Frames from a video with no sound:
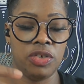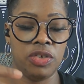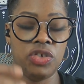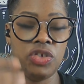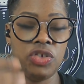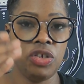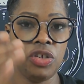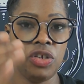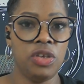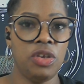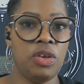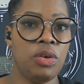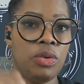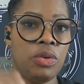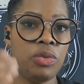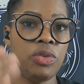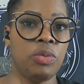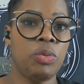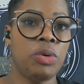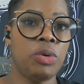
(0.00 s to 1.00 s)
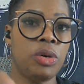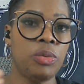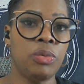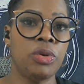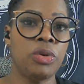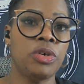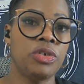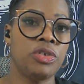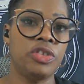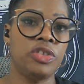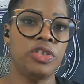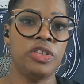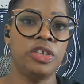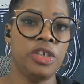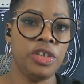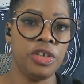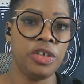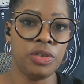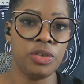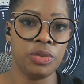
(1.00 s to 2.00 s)
she knows what words to
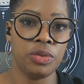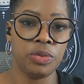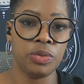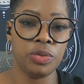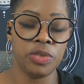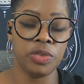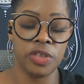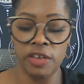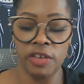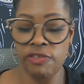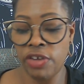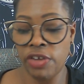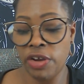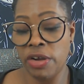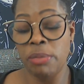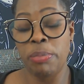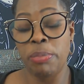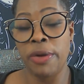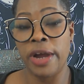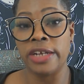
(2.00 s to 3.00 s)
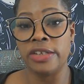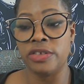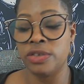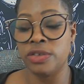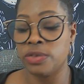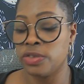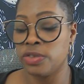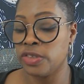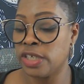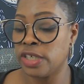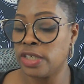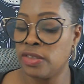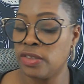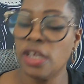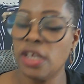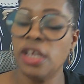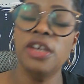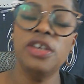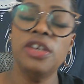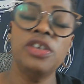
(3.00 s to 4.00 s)
use in a very practical sense.
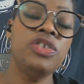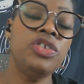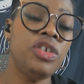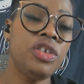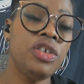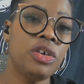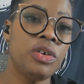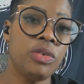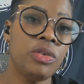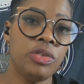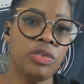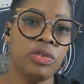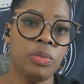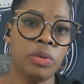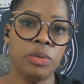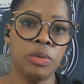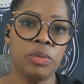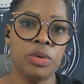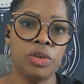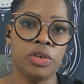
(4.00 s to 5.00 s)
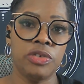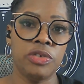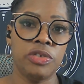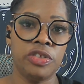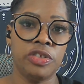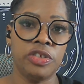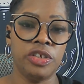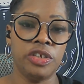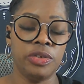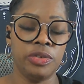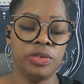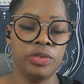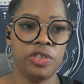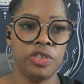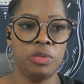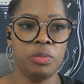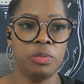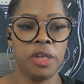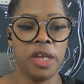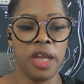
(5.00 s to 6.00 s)
She knows what words to use to
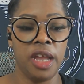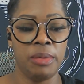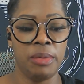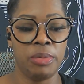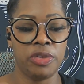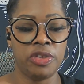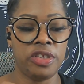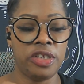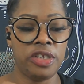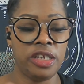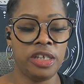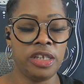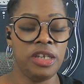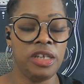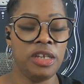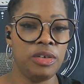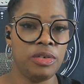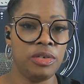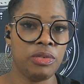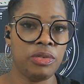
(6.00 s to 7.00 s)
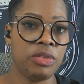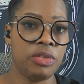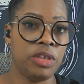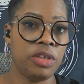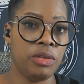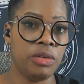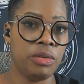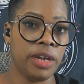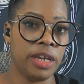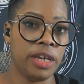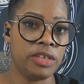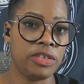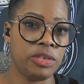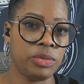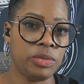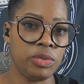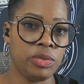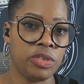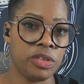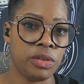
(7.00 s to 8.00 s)
be able to yield the greatest
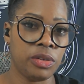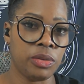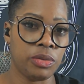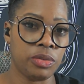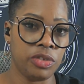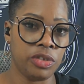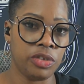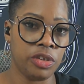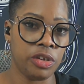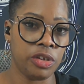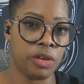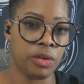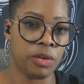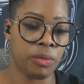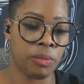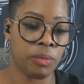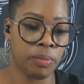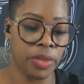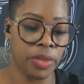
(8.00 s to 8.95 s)
results, you know.